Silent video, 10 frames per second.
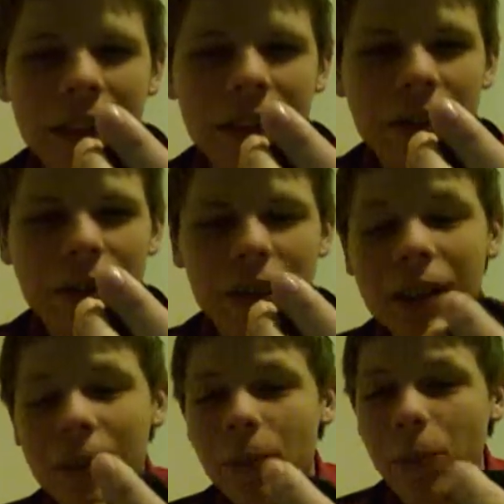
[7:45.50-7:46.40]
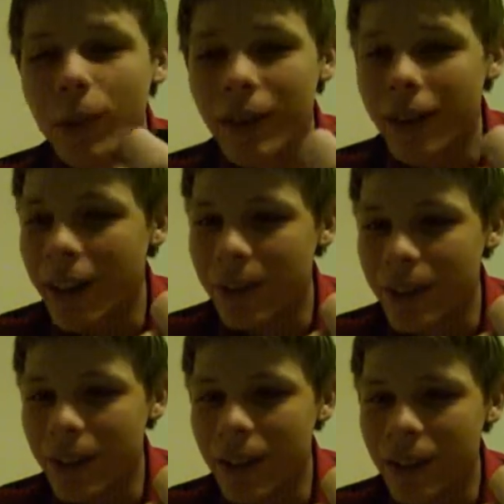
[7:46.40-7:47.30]
You stick him with a Gotham
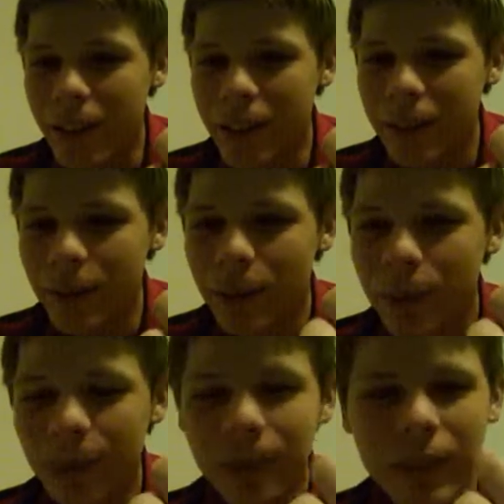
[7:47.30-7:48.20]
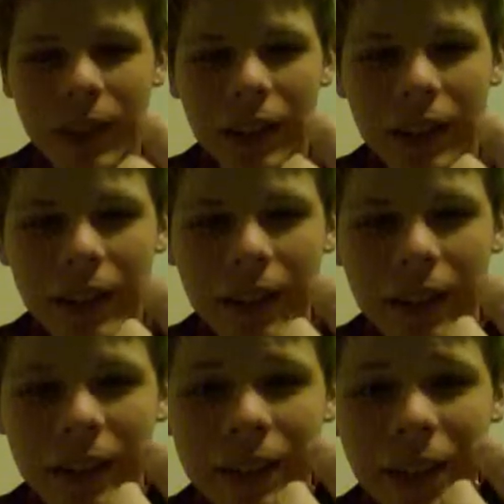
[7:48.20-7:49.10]
City detective,
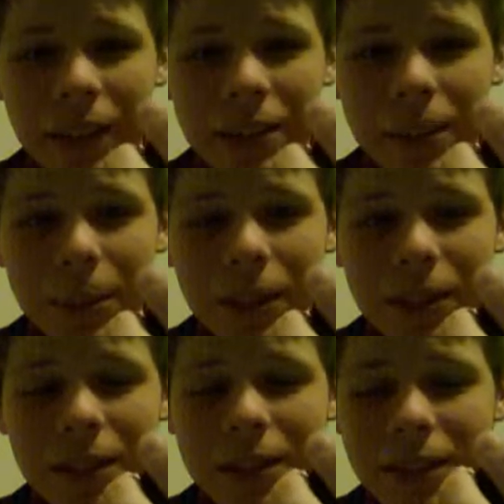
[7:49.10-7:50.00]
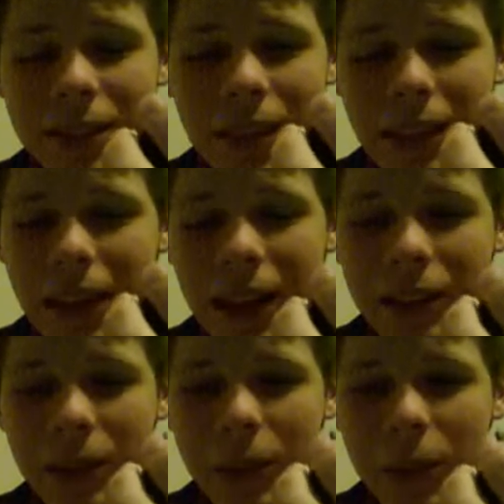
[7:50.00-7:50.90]
enhance up his attack
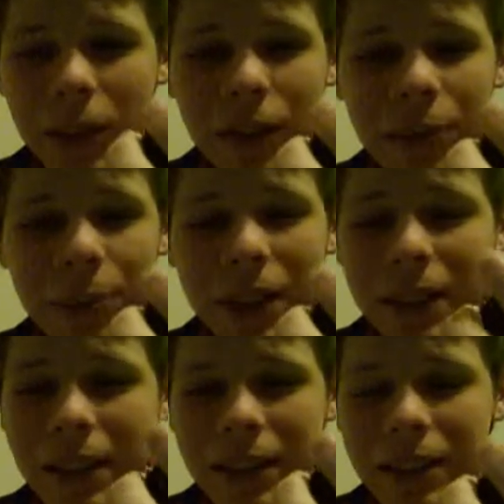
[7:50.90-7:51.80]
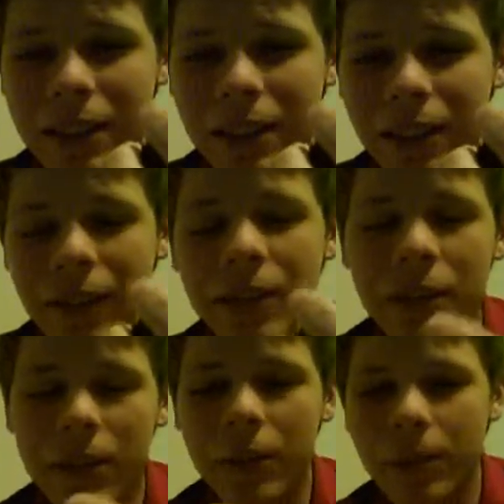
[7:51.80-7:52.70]
to a 12, and PD
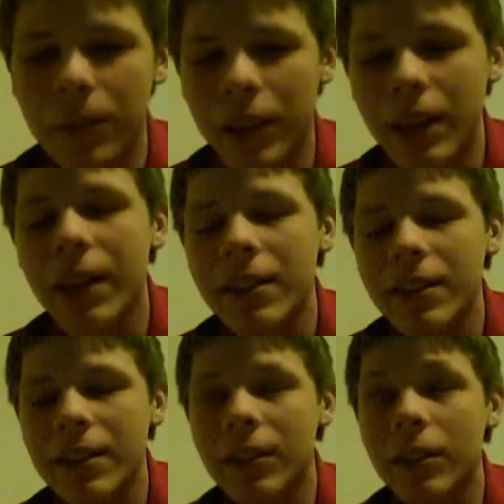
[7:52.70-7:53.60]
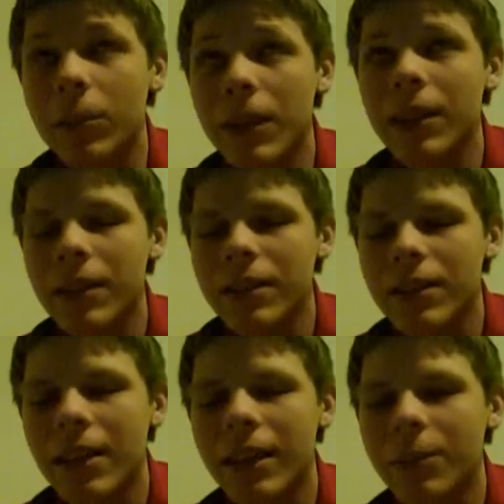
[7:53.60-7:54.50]
you PD his
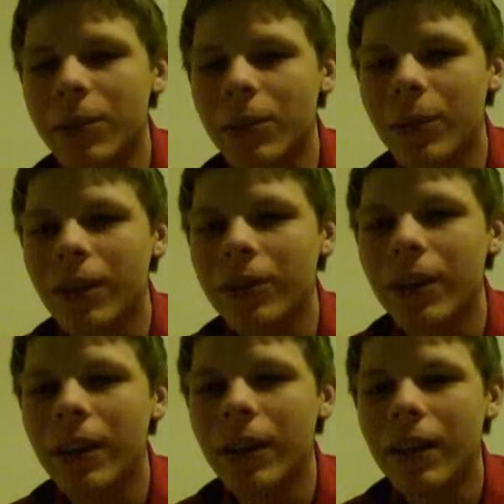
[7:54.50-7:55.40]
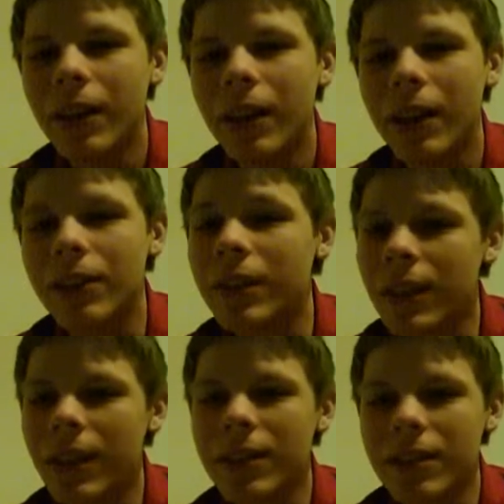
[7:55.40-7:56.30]
attack up to a 12, and you
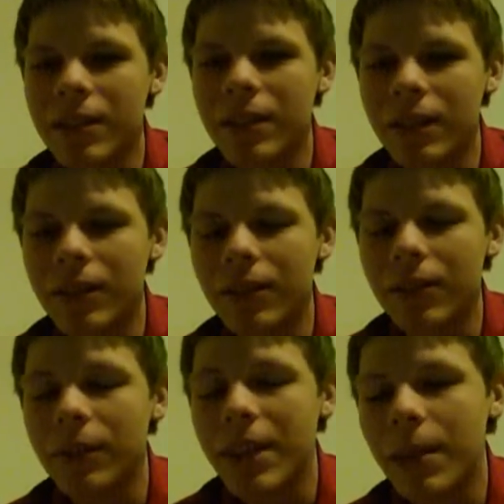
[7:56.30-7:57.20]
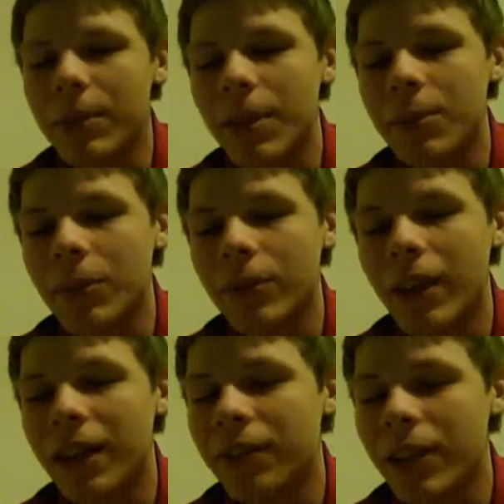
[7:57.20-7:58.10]
enhance his damage up to a
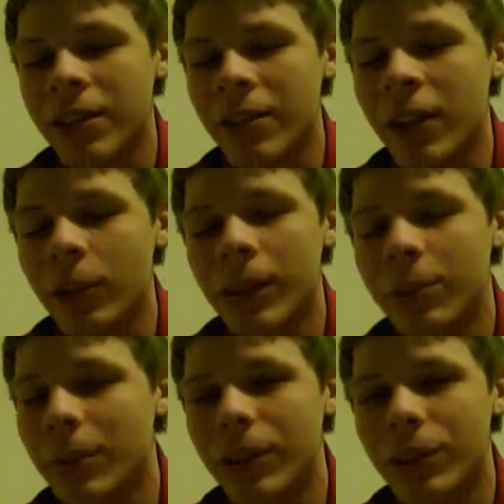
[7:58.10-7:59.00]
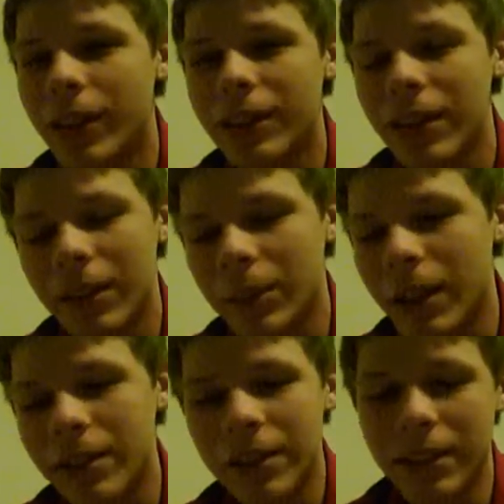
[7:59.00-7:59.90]
5. You outwit and penetrating psychic
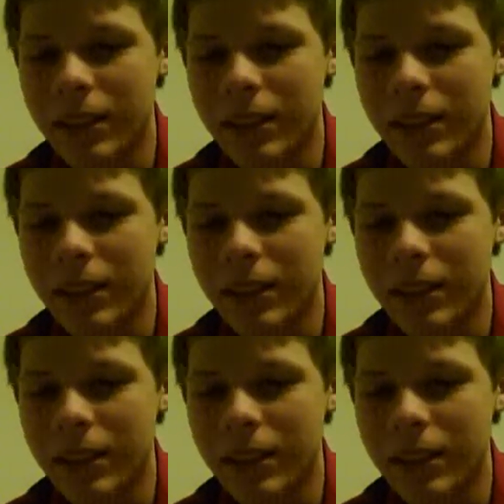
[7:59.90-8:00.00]
blast, and